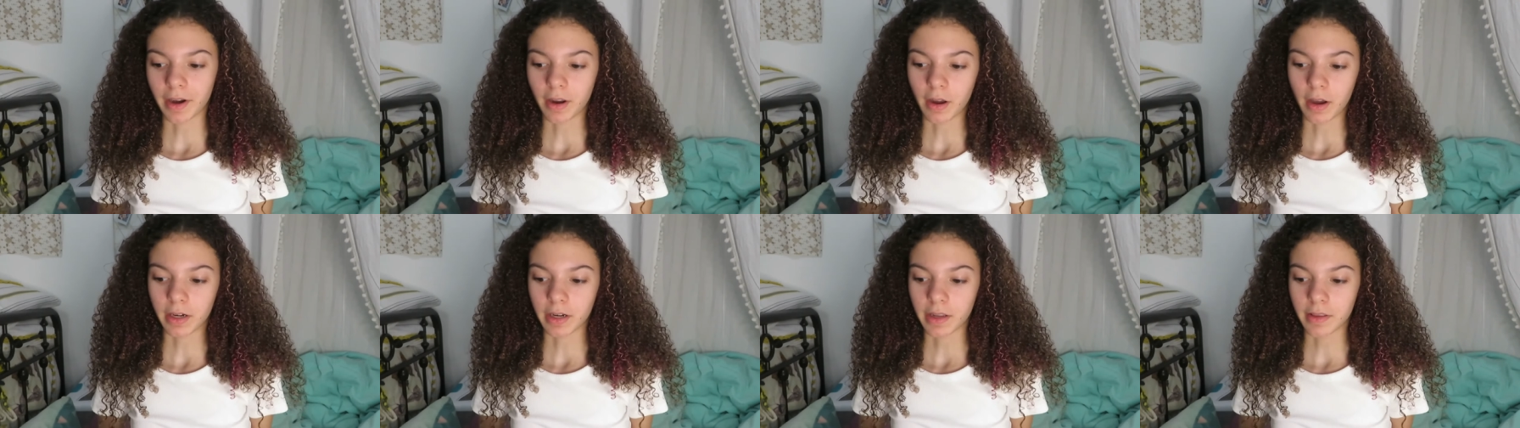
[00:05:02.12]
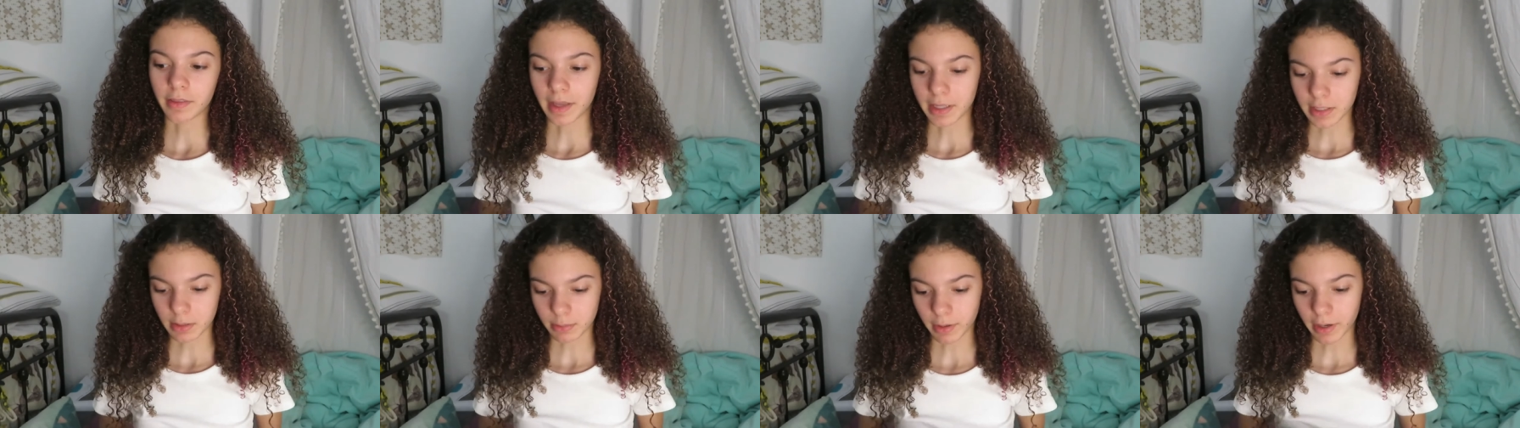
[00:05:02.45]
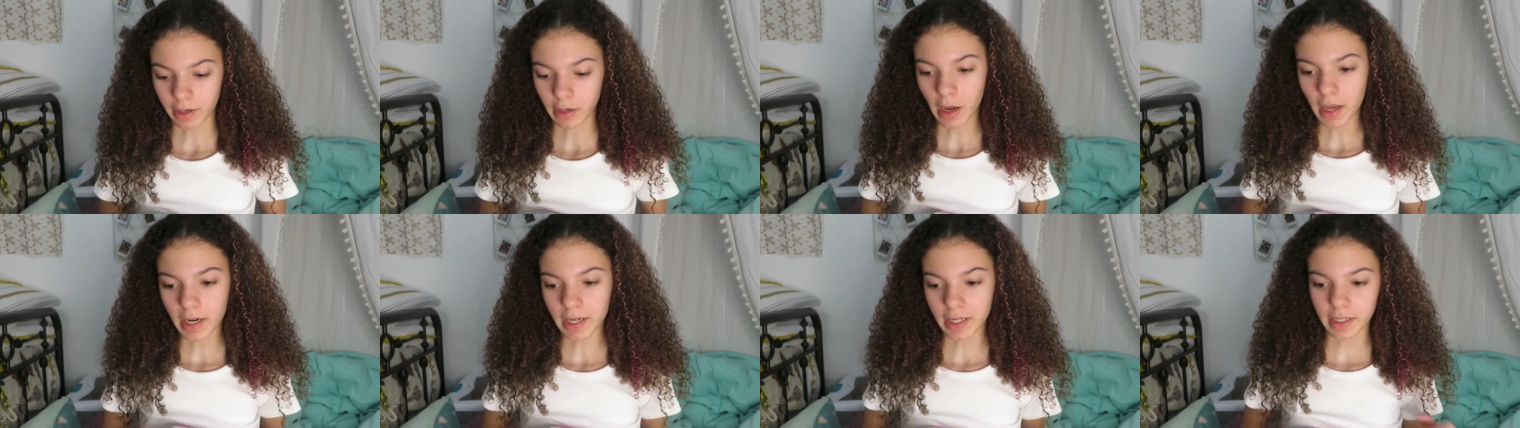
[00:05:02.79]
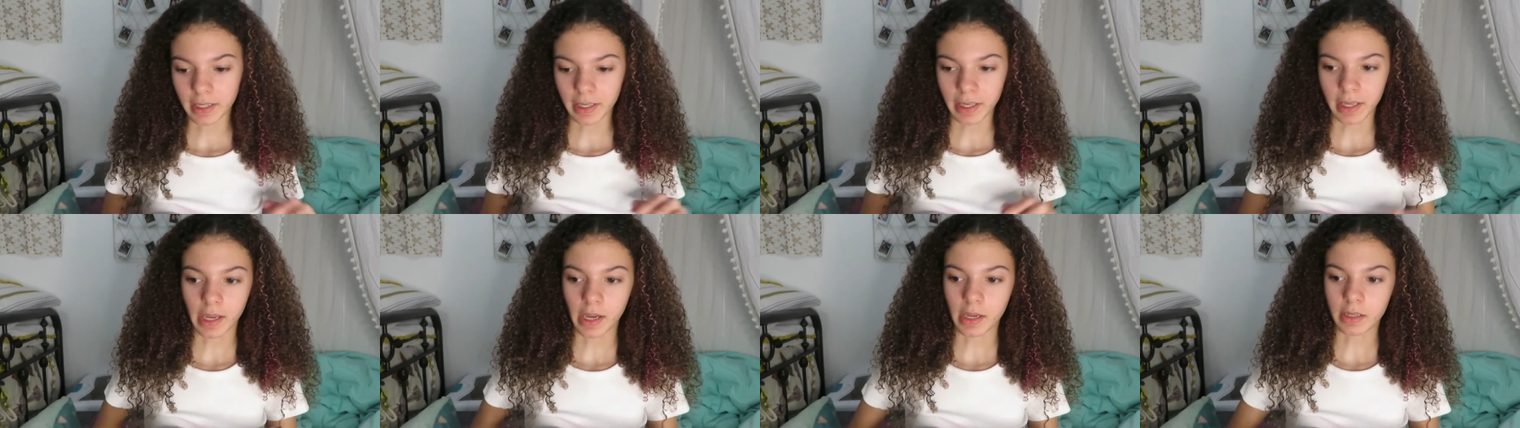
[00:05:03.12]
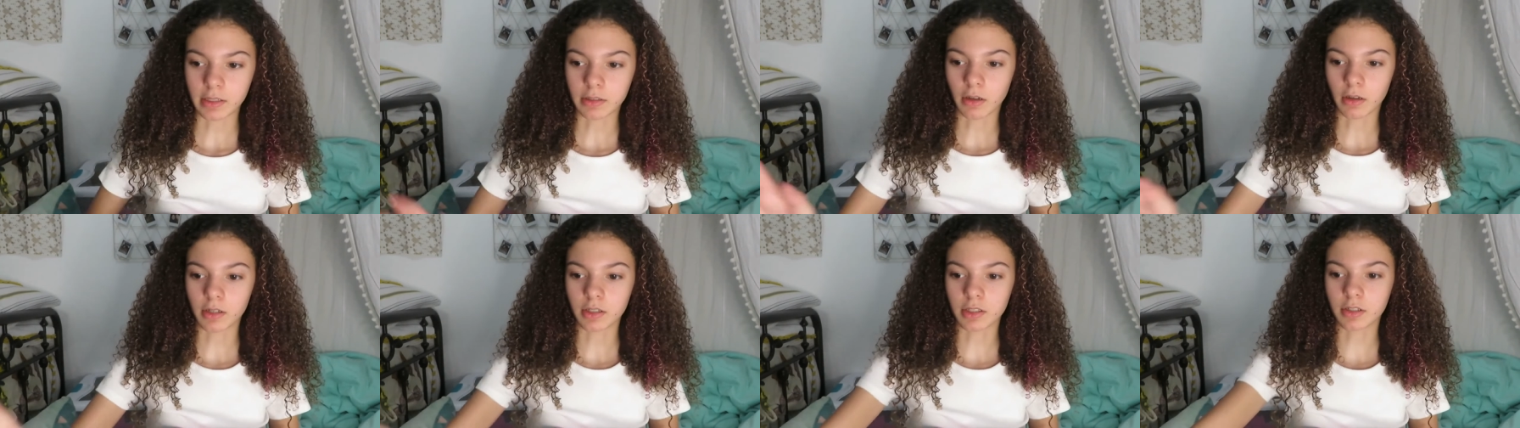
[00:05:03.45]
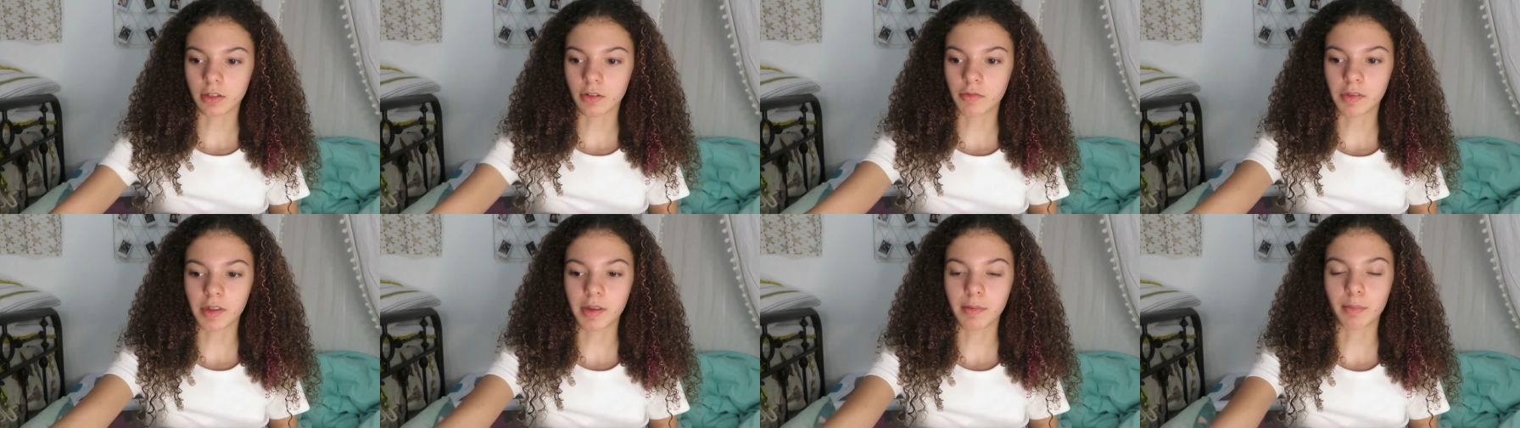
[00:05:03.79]
I got it, that's where I got it. And
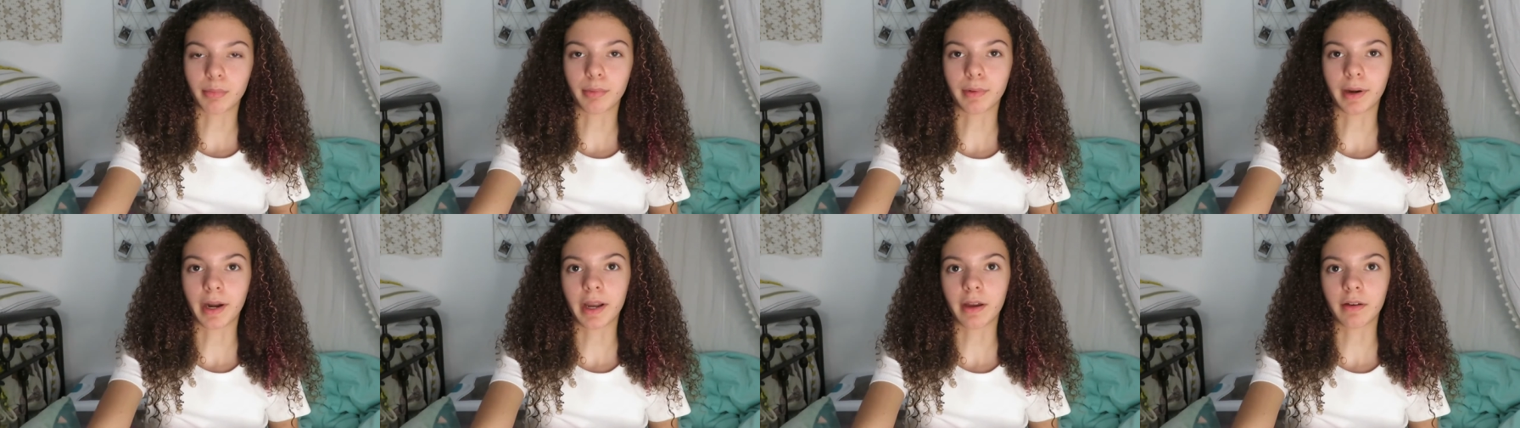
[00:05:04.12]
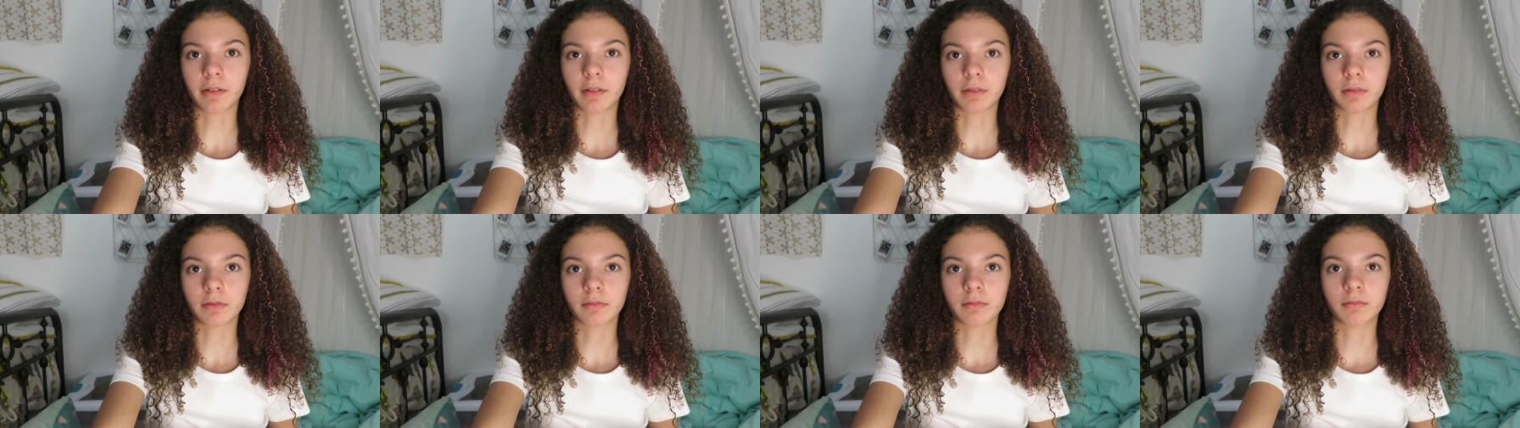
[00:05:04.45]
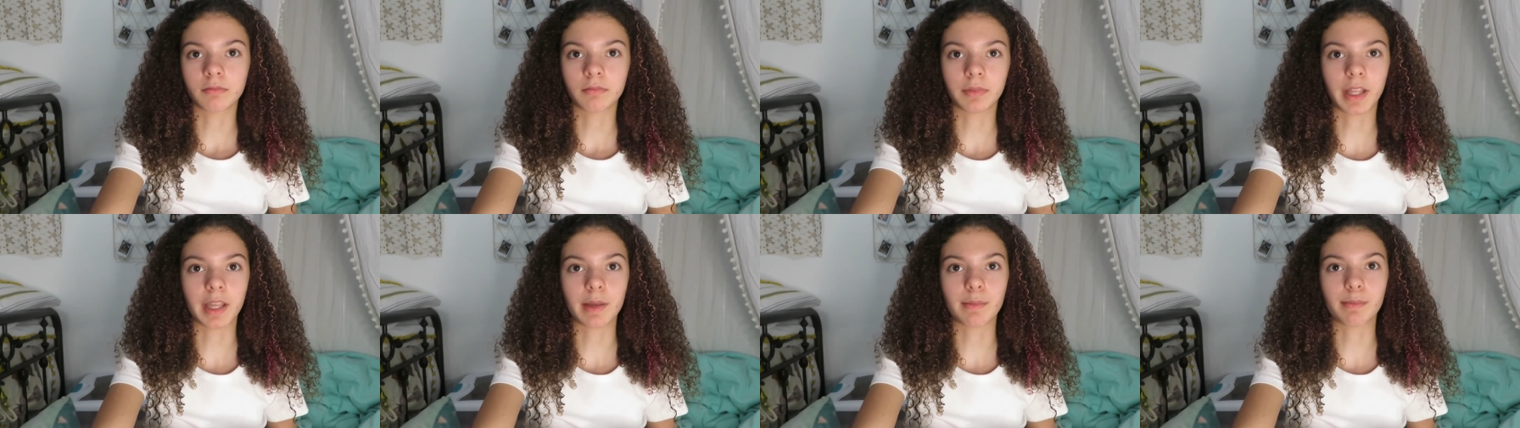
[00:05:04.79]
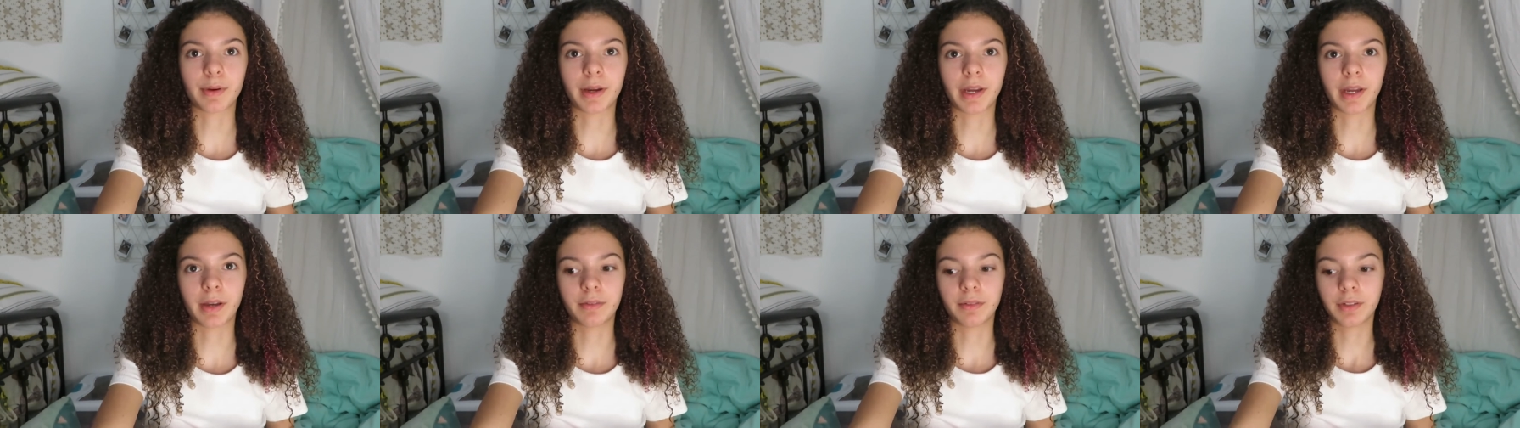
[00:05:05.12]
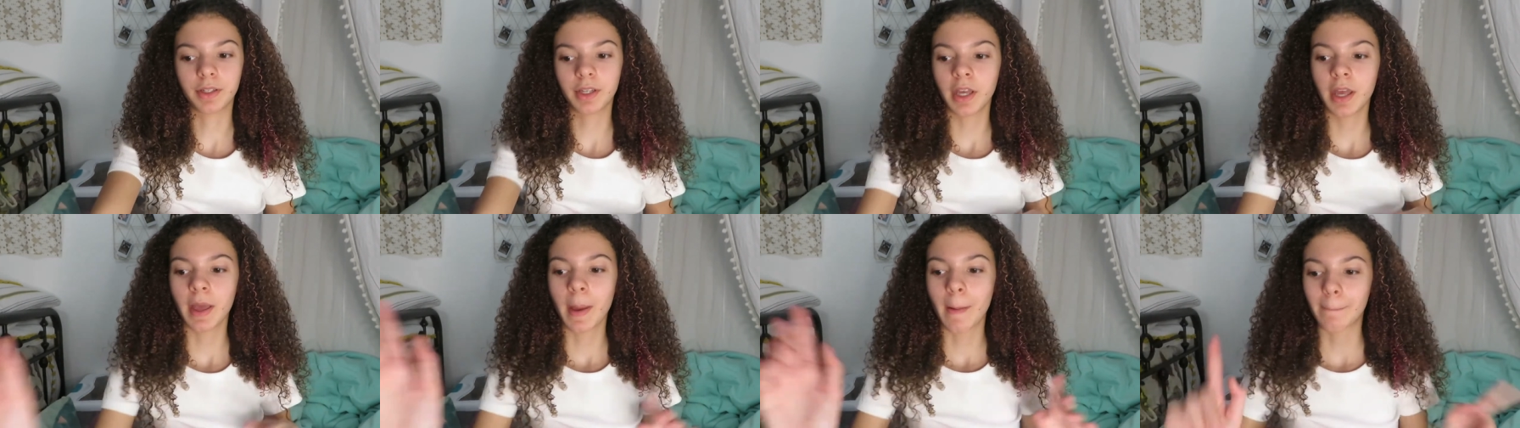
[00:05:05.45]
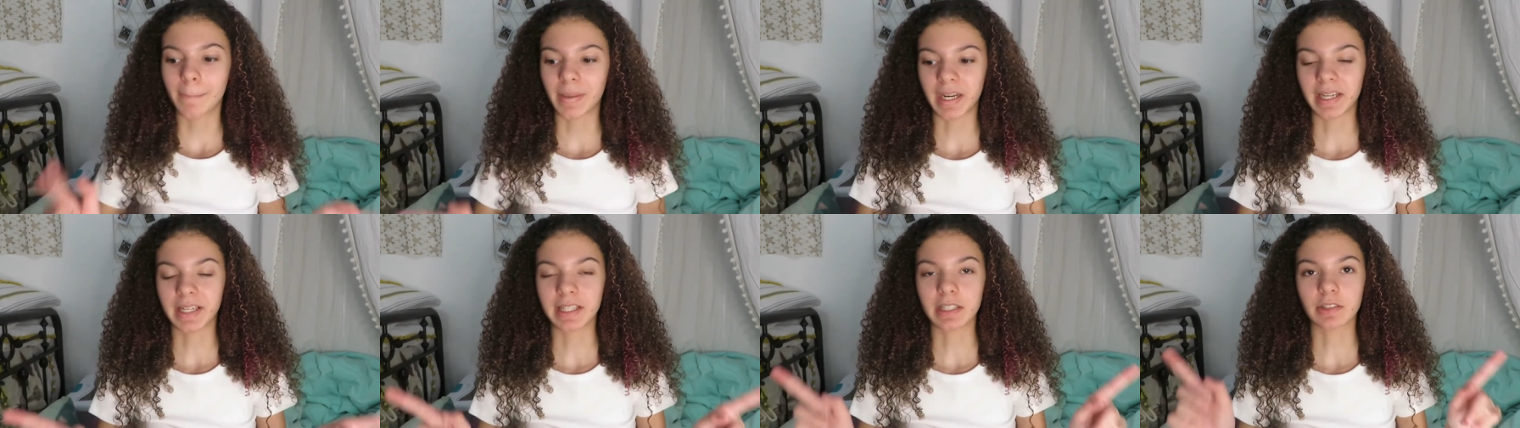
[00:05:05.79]
also the brown, light brown
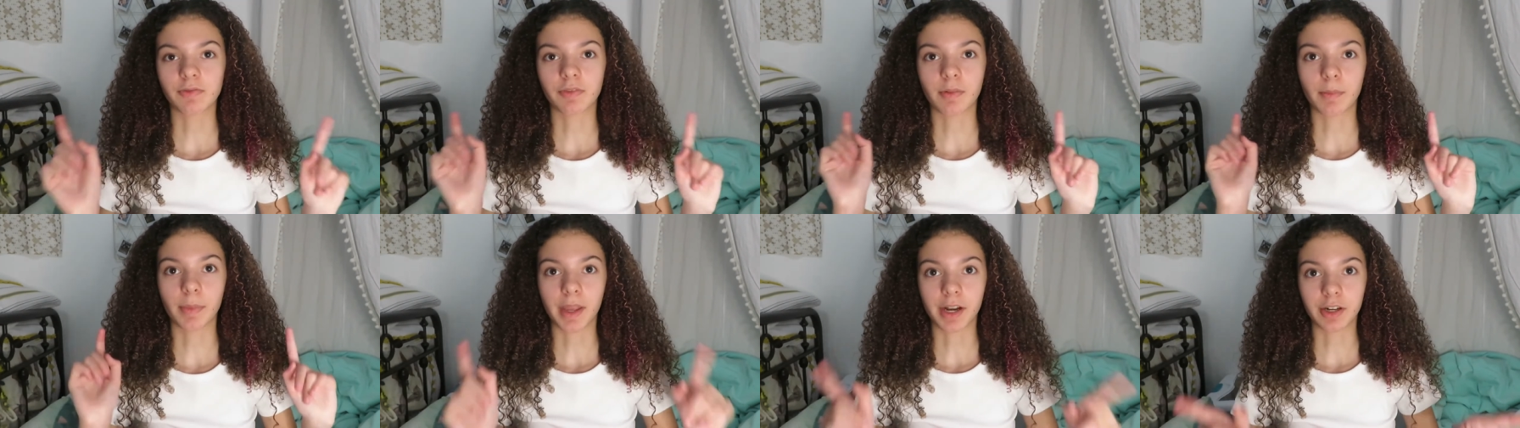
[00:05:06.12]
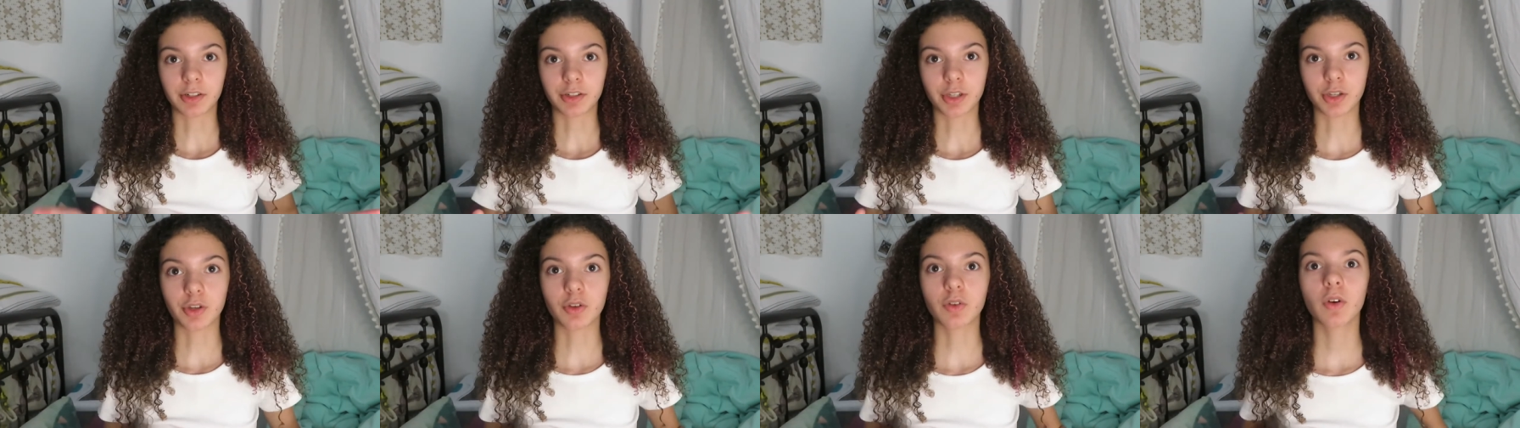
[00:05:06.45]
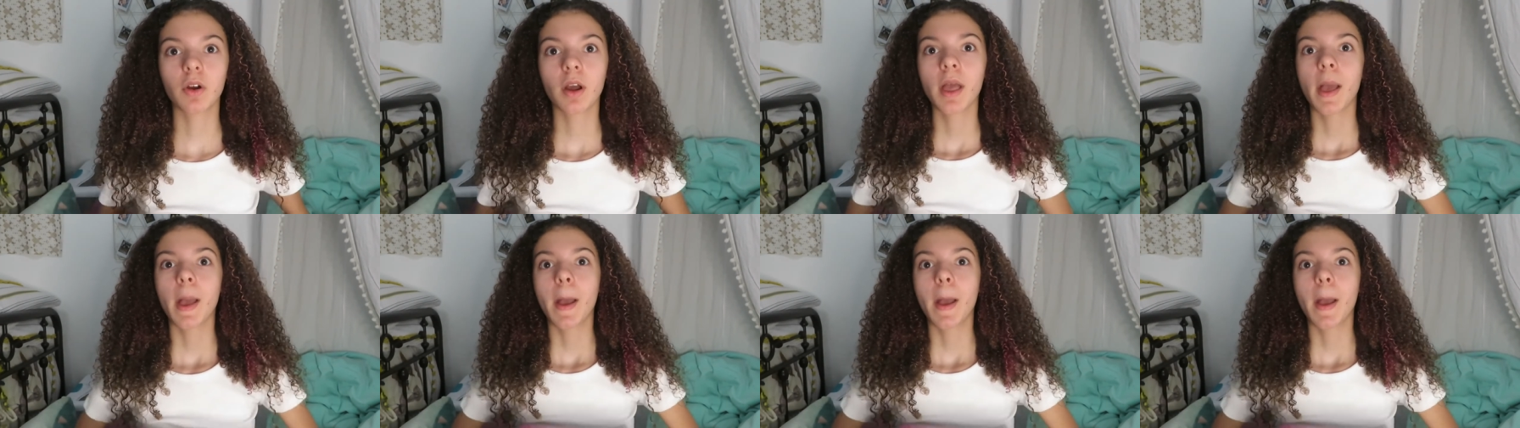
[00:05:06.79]
bedding is from there too.